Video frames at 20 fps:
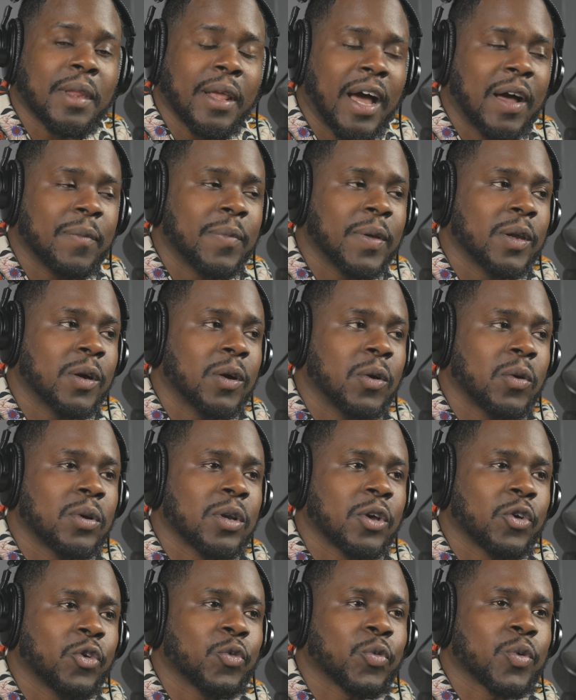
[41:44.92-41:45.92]
I've been
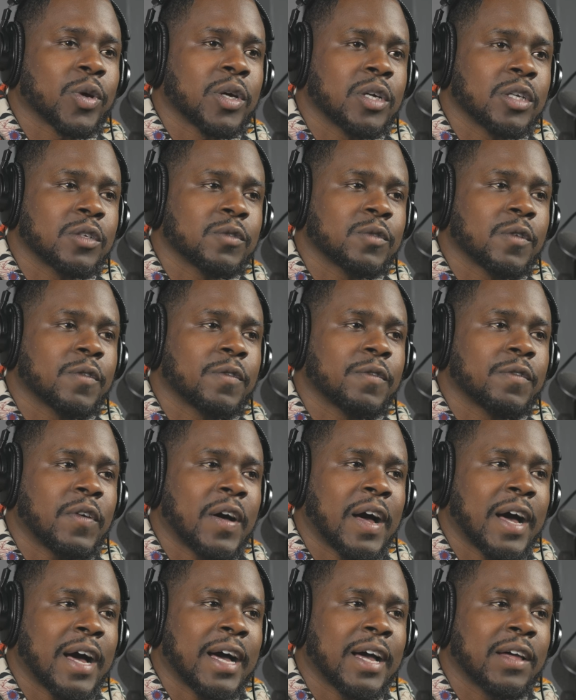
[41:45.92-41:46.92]
holding a grudge for
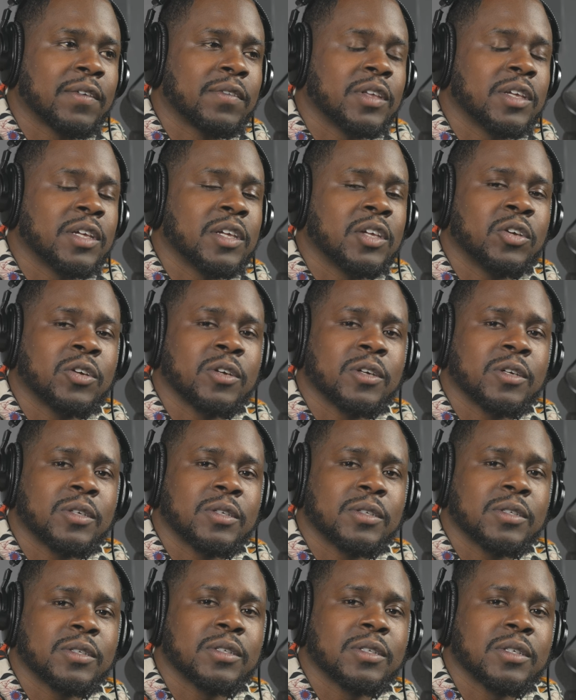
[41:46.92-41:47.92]
five years.
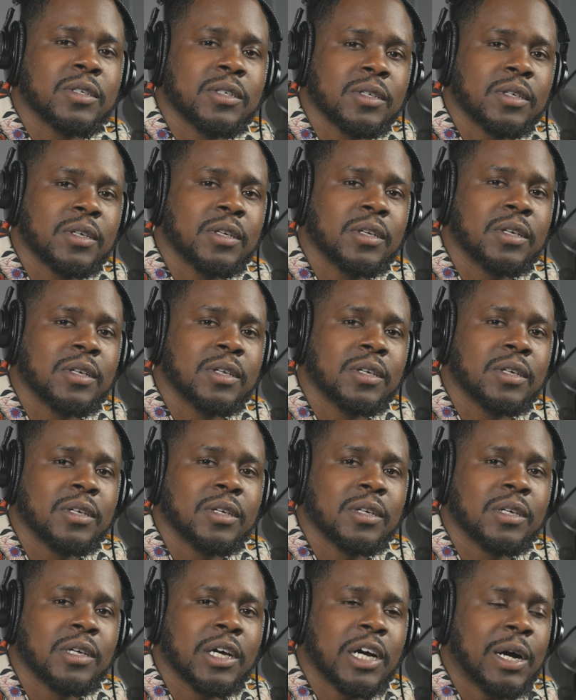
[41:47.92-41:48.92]

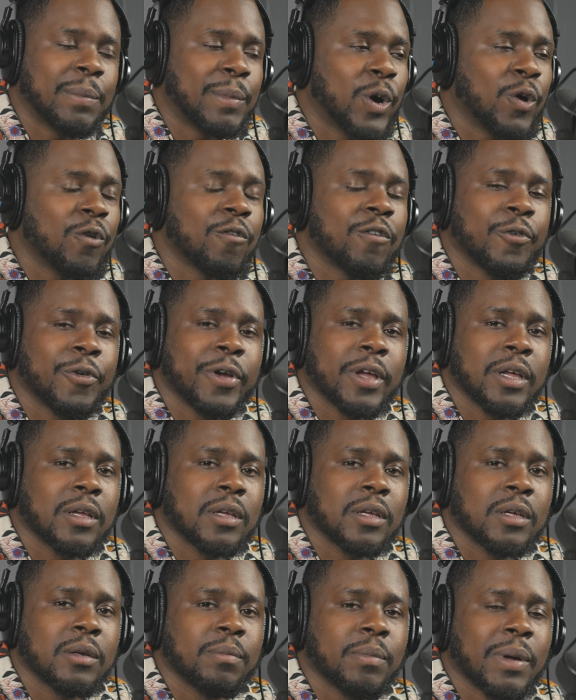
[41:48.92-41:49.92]
I'm over it,
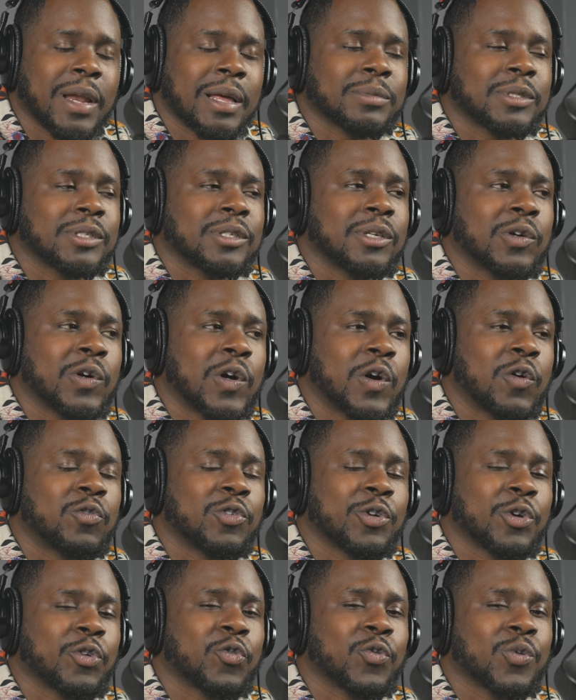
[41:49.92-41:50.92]
but I'm still
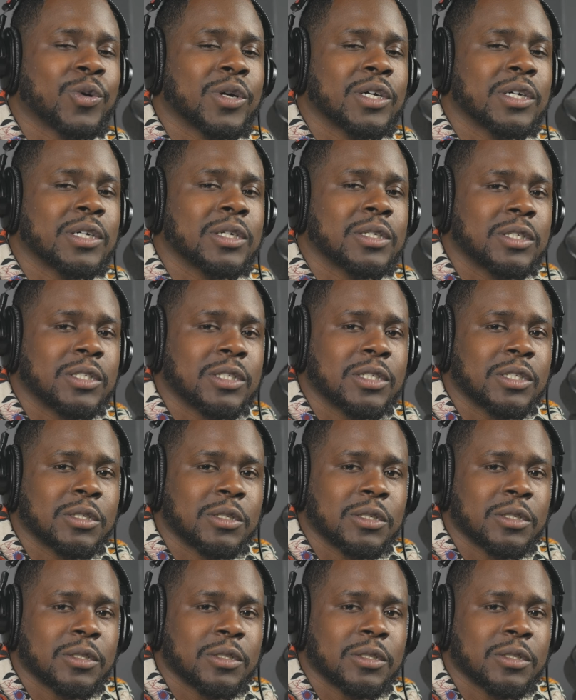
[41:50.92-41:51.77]
holding a grudge.